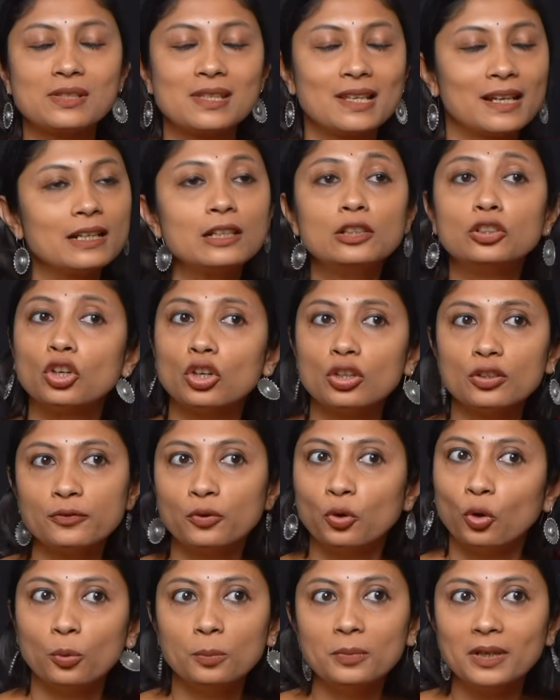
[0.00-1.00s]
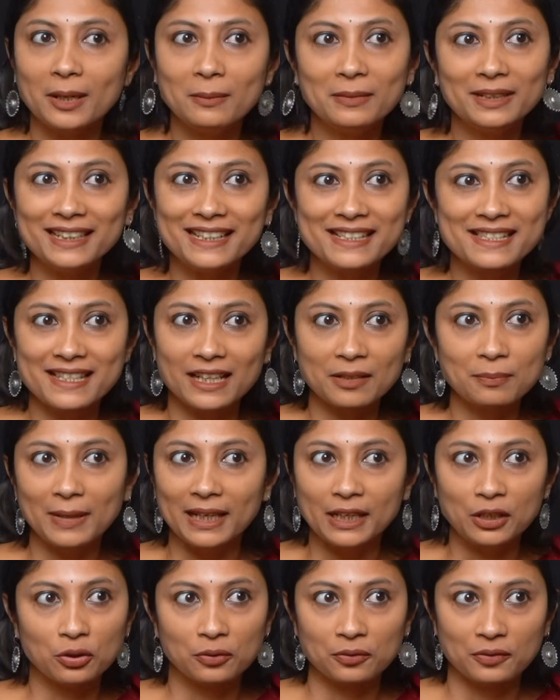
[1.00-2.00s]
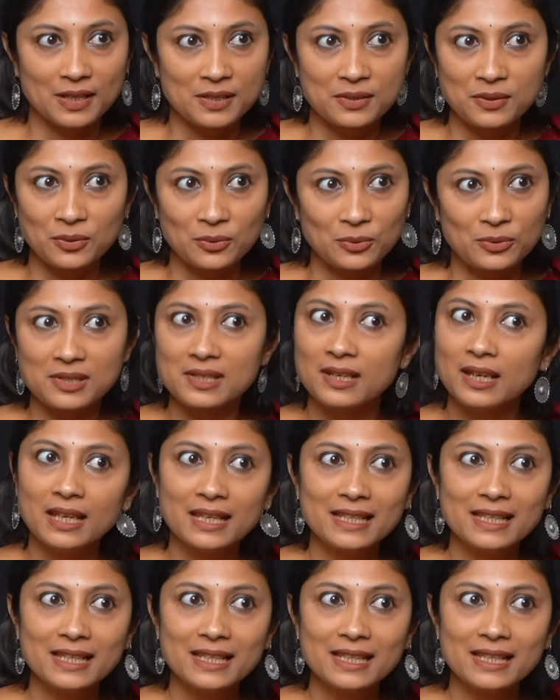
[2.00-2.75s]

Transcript: Because there are a lot of home remedies that many of us use.